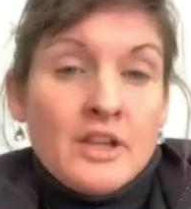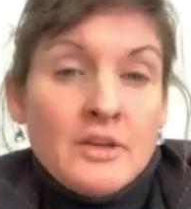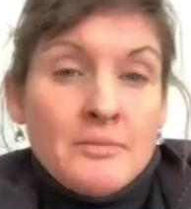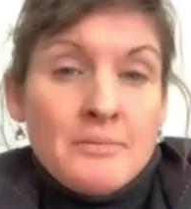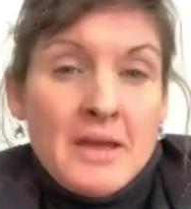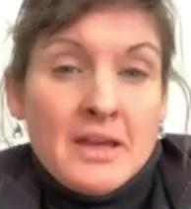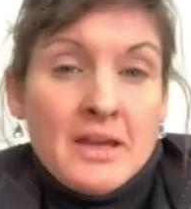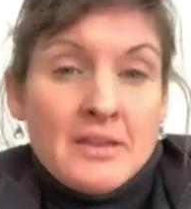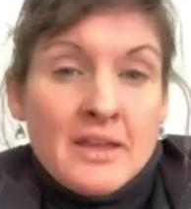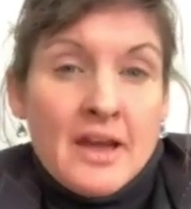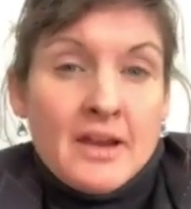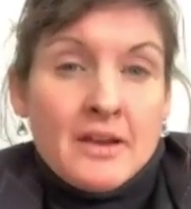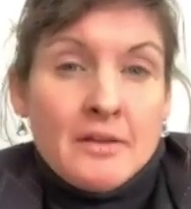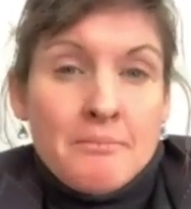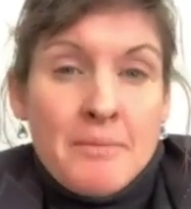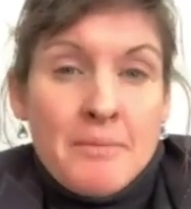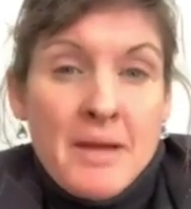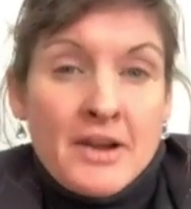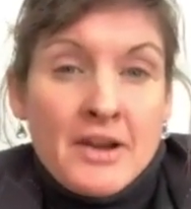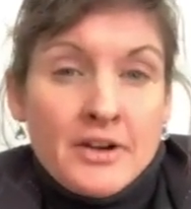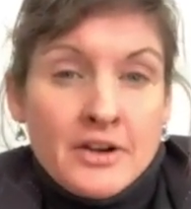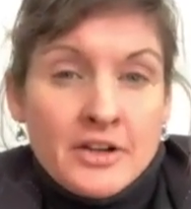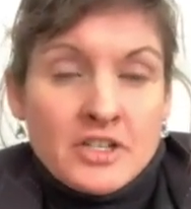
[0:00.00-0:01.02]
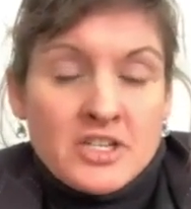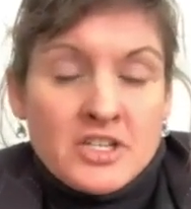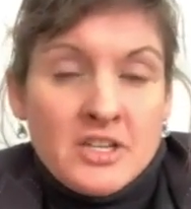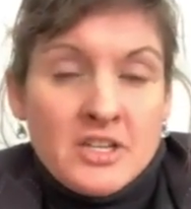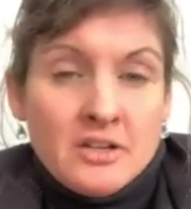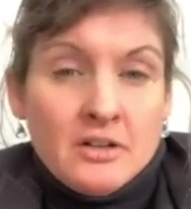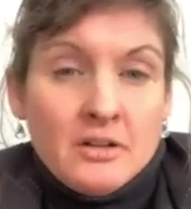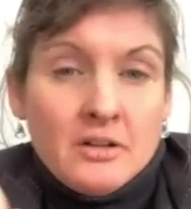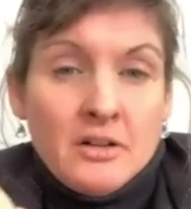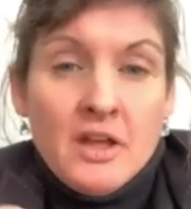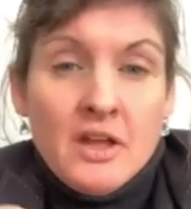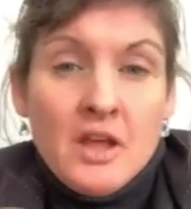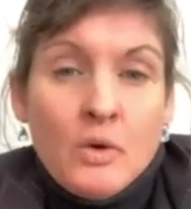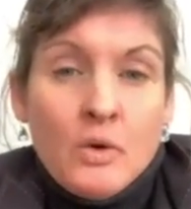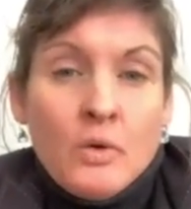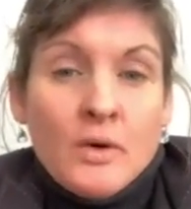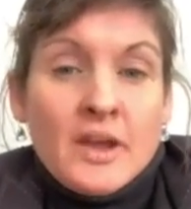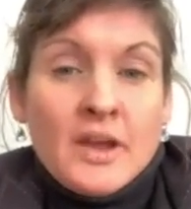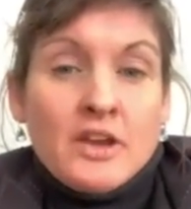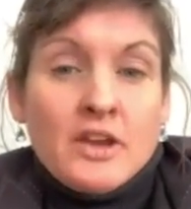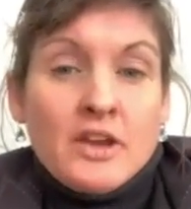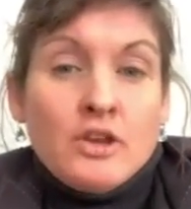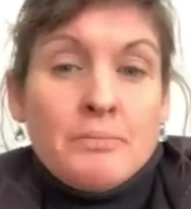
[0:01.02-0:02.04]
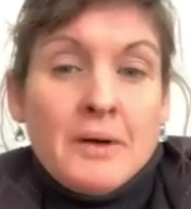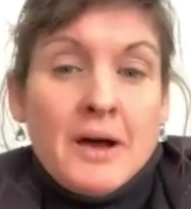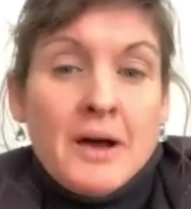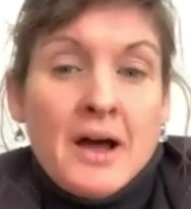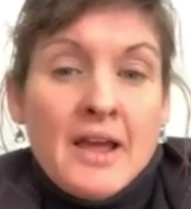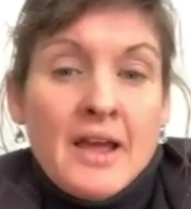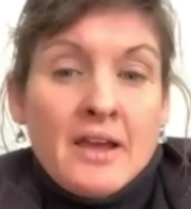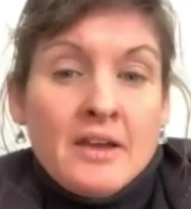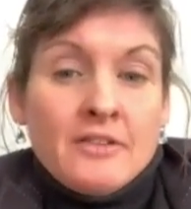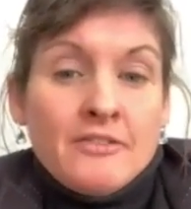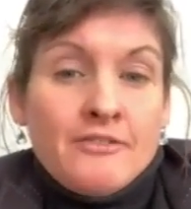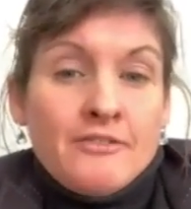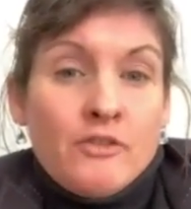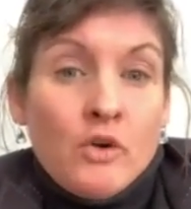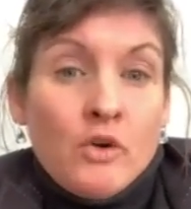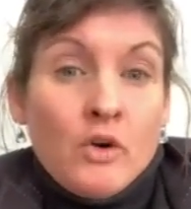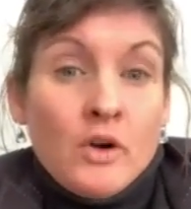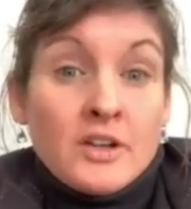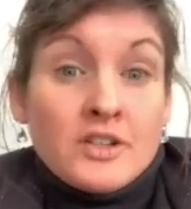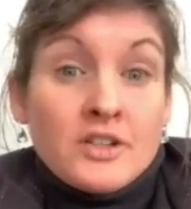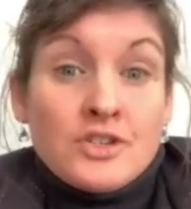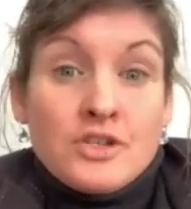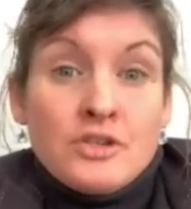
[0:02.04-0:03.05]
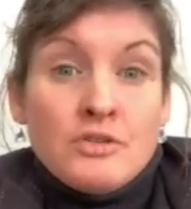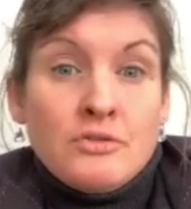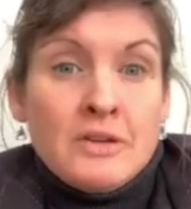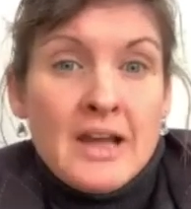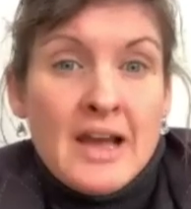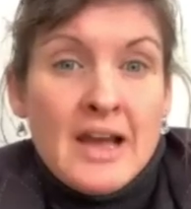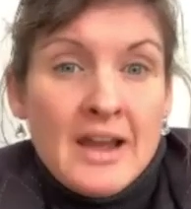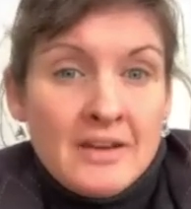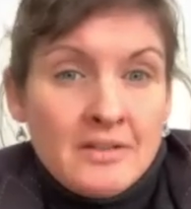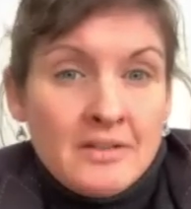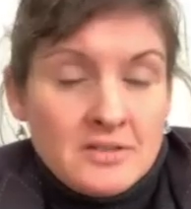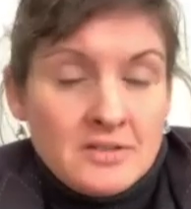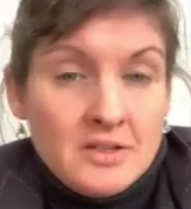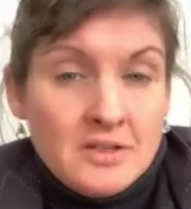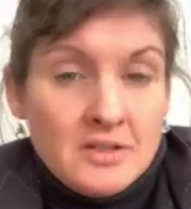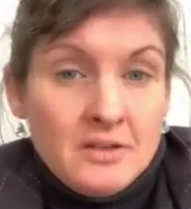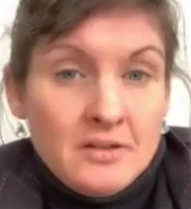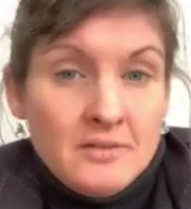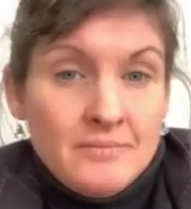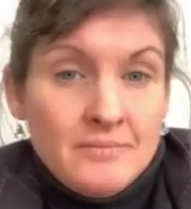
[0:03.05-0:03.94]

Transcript: make that a better deal? Well, can you buy it for 290?